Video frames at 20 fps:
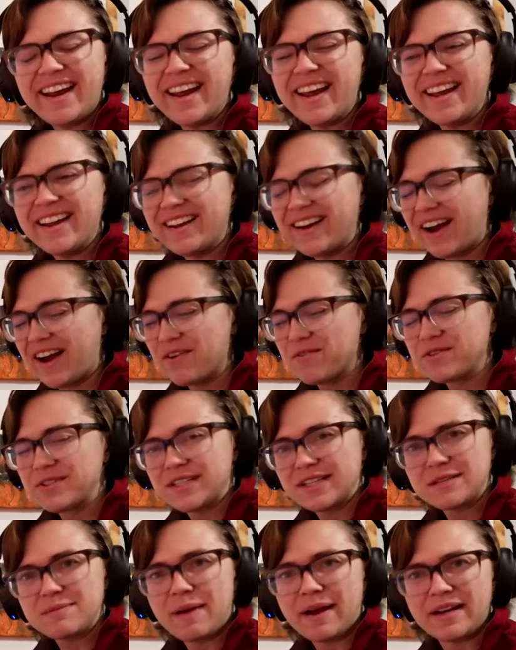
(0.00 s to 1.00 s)
And I
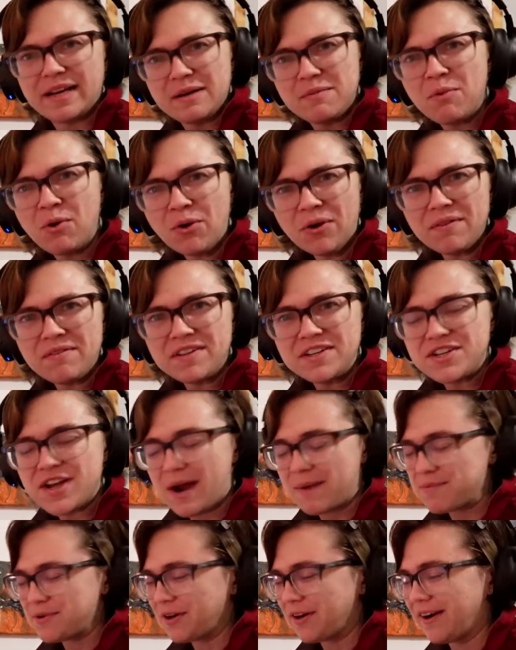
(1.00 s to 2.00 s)
was expecting more in the
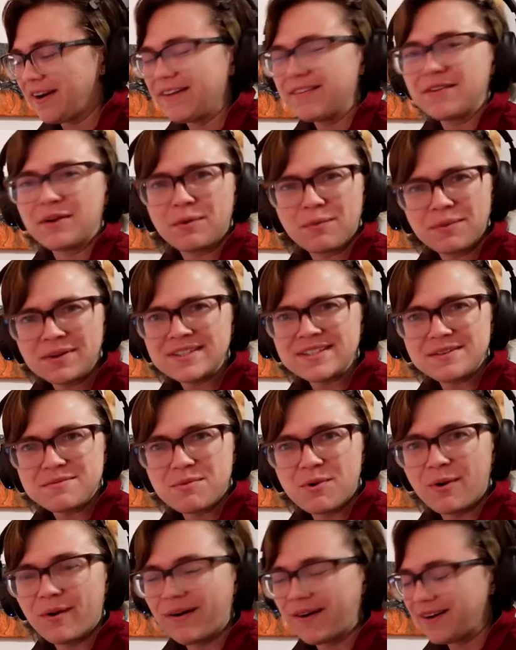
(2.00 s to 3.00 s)
chapter and there wasn't
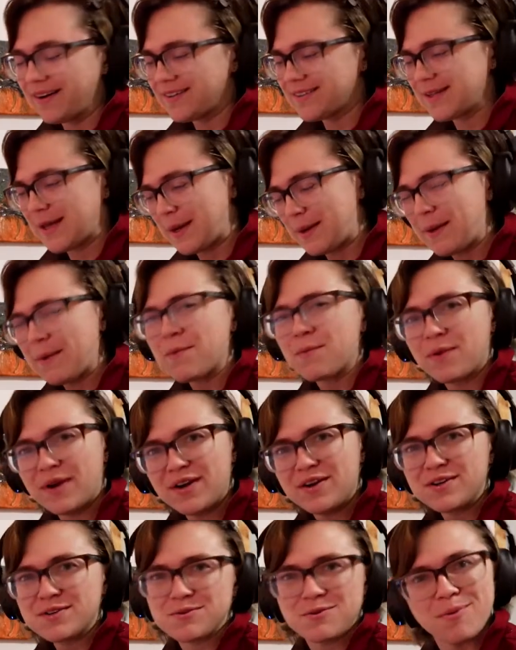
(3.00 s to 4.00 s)
more. And I was like,
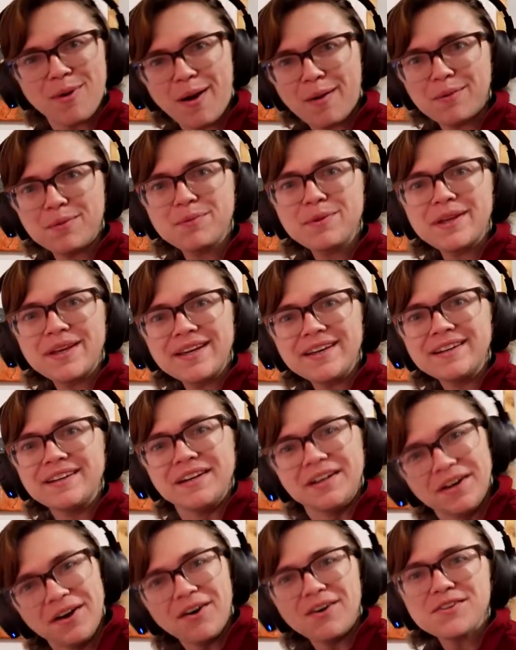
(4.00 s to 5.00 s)
readers will probably
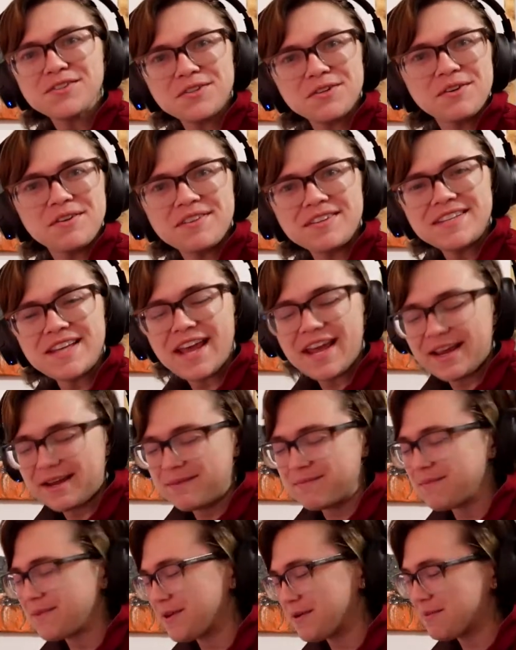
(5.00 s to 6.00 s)
also do the
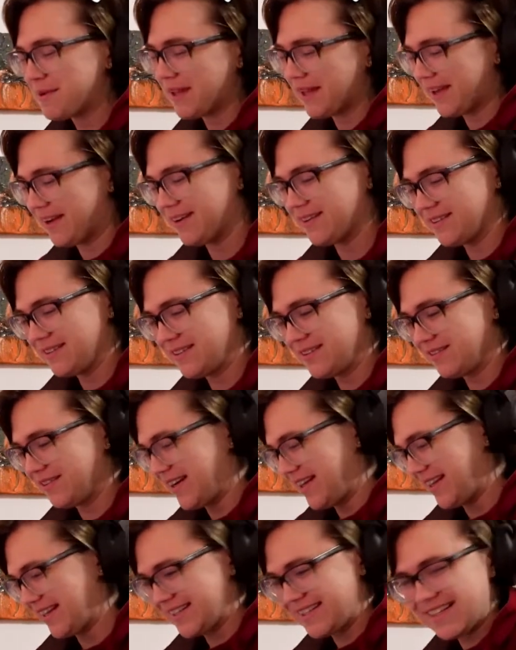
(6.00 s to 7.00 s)
same. They'll be like,
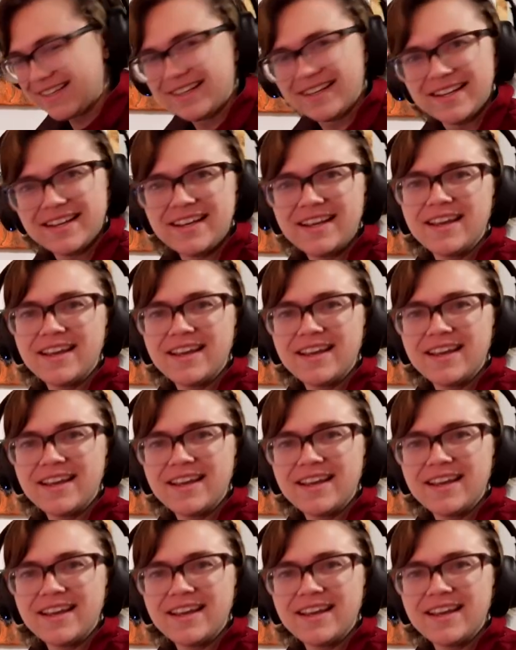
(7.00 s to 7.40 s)
wait, that's it?